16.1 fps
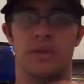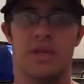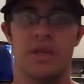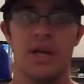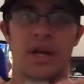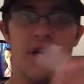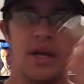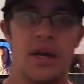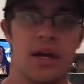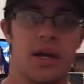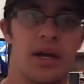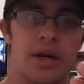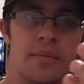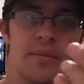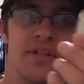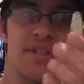But
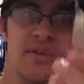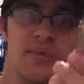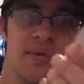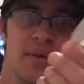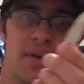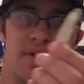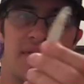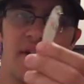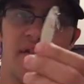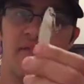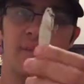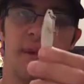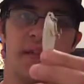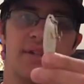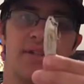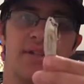this is one of my favorite
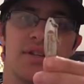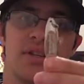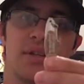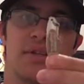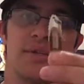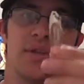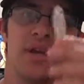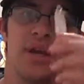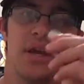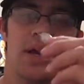baits to use.